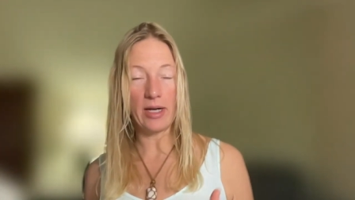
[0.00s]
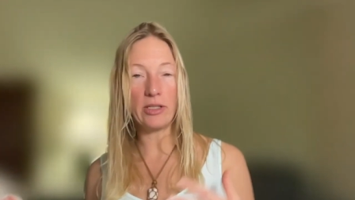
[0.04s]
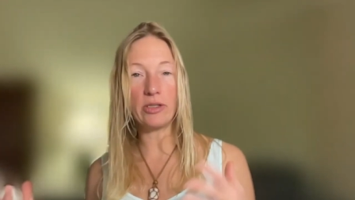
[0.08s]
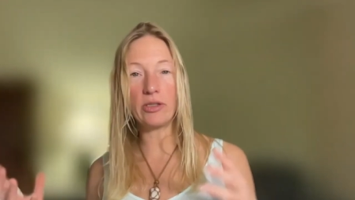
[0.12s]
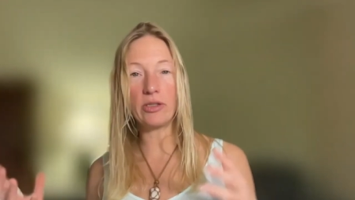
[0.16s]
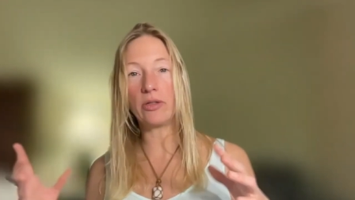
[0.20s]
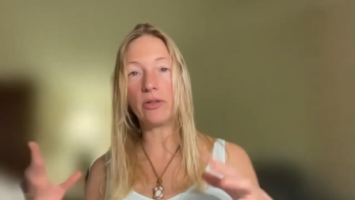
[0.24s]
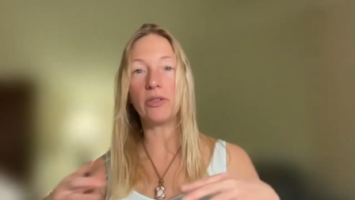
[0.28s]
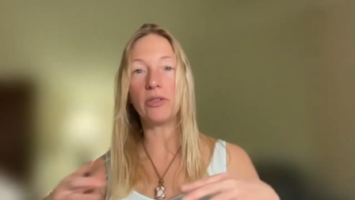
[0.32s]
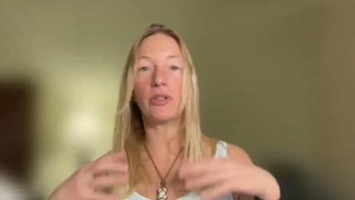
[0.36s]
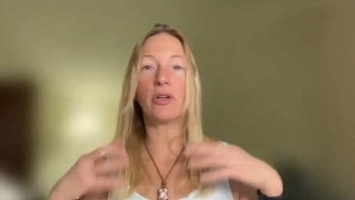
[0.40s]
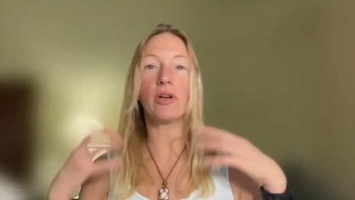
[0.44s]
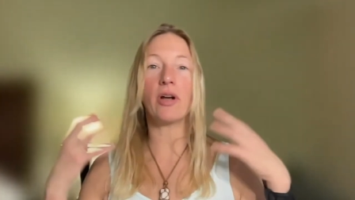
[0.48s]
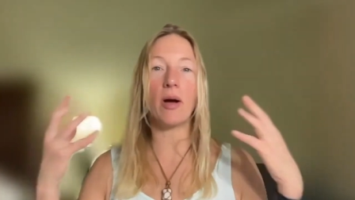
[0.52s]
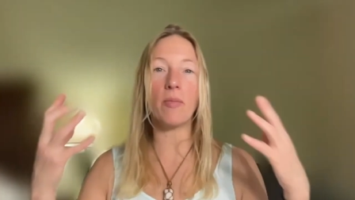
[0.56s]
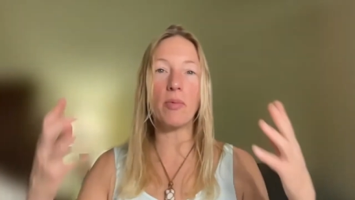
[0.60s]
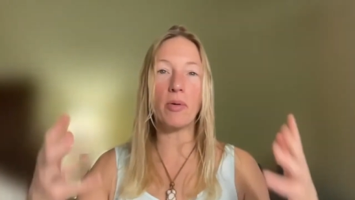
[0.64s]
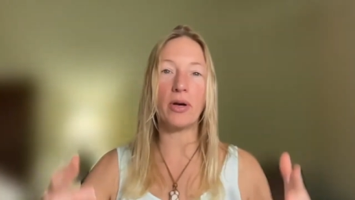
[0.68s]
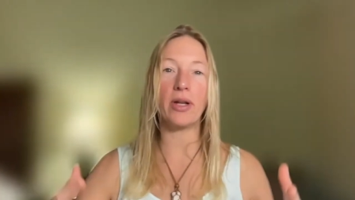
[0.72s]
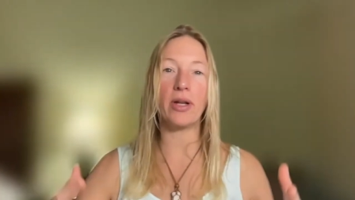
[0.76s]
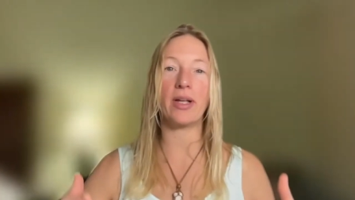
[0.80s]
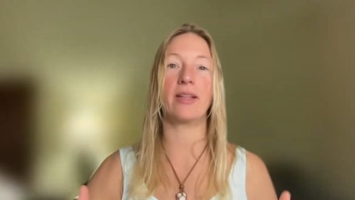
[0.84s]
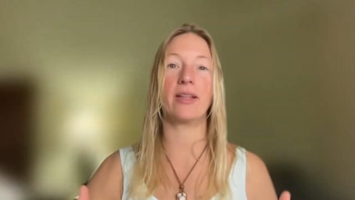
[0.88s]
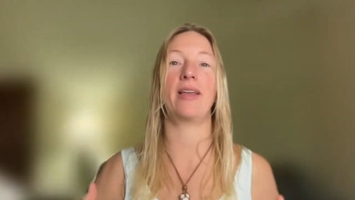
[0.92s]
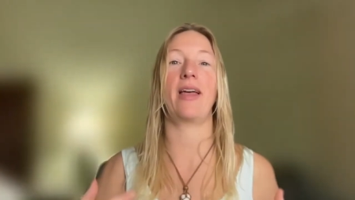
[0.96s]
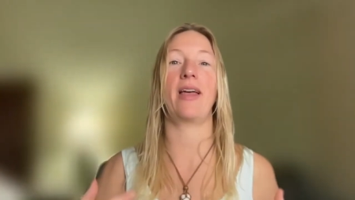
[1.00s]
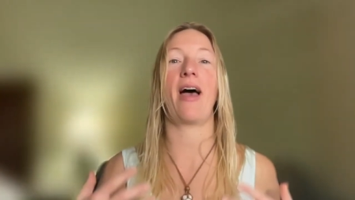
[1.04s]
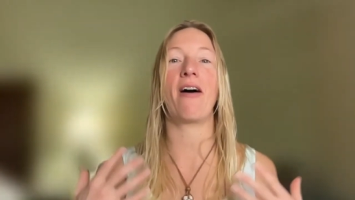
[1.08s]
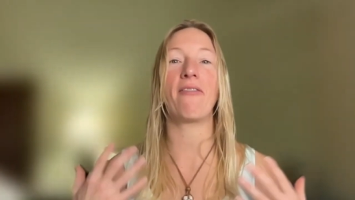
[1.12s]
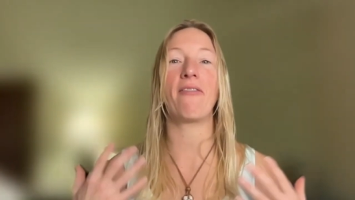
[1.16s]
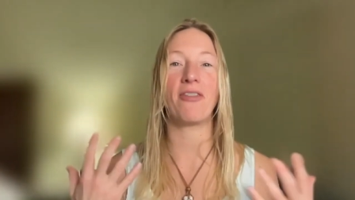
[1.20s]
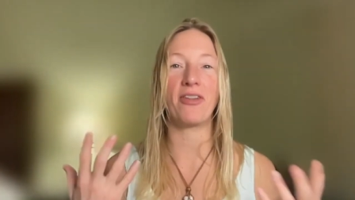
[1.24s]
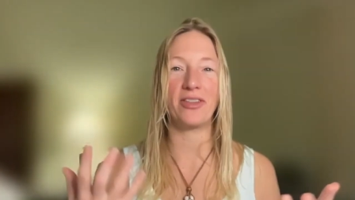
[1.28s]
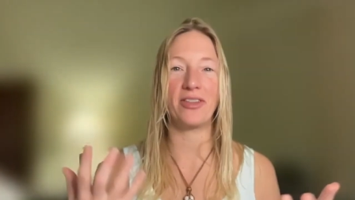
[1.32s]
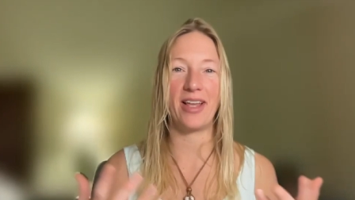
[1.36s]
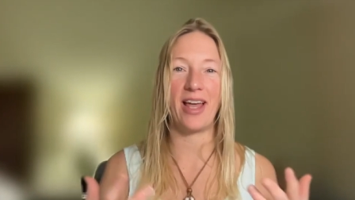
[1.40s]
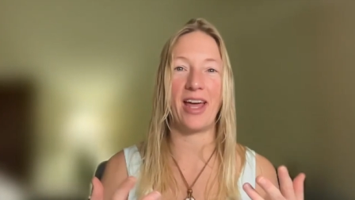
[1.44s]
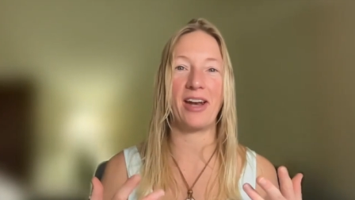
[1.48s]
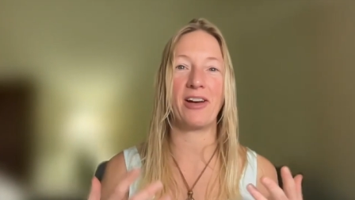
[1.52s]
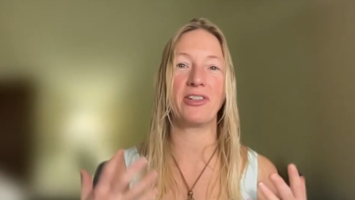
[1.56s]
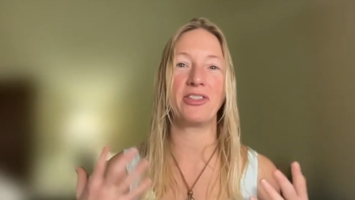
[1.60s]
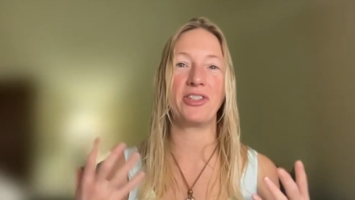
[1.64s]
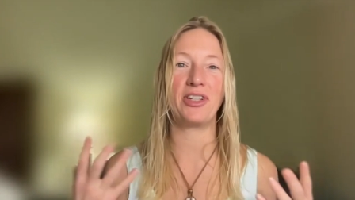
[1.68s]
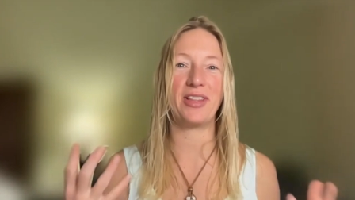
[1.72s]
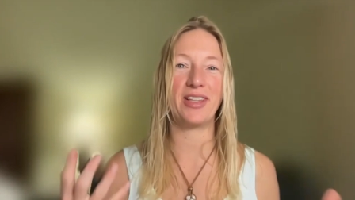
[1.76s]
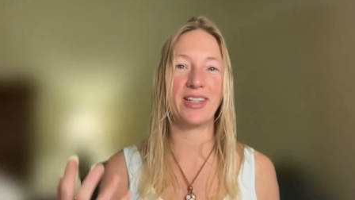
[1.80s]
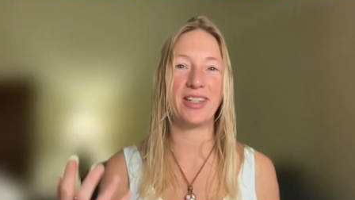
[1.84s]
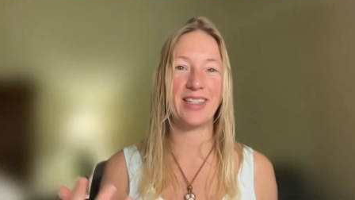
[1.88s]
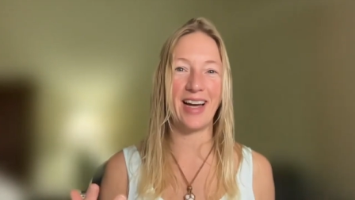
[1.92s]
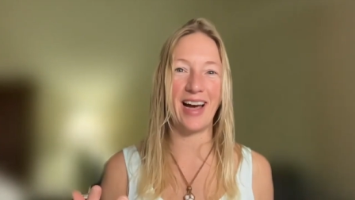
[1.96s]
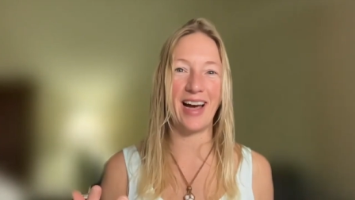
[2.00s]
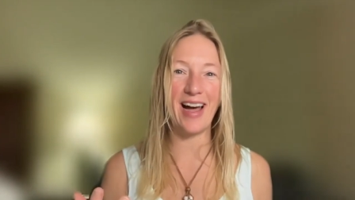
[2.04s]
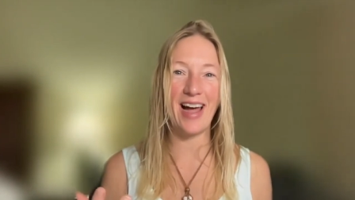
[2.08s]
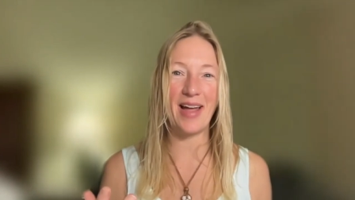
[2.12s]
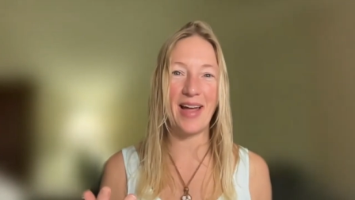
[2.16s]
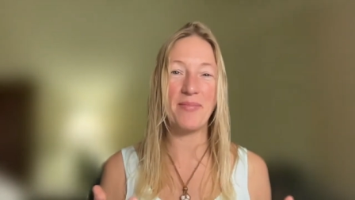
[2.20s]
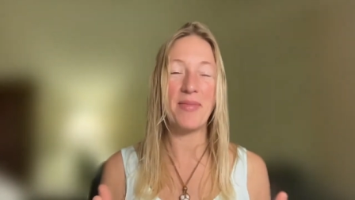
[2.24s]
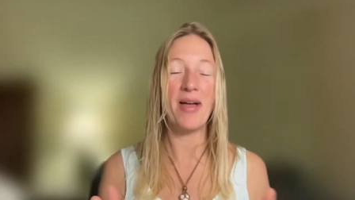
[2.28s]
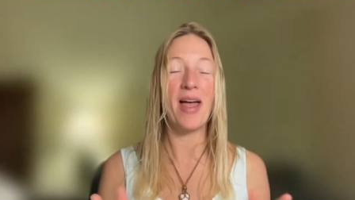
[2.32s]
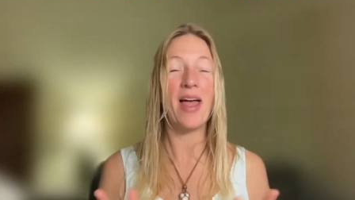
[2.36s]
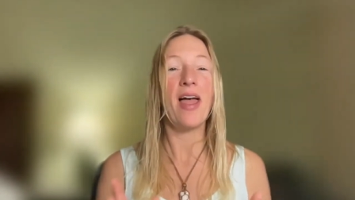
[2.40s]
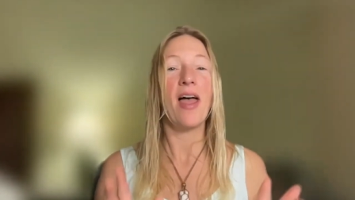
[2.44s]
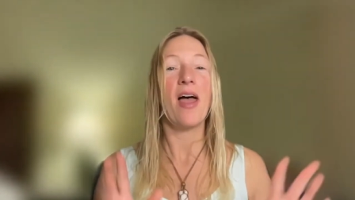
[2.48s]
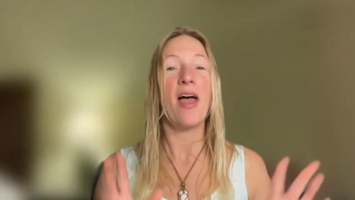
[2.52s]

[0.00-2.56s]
As soon as you're not putting in the effort, the energy, the time,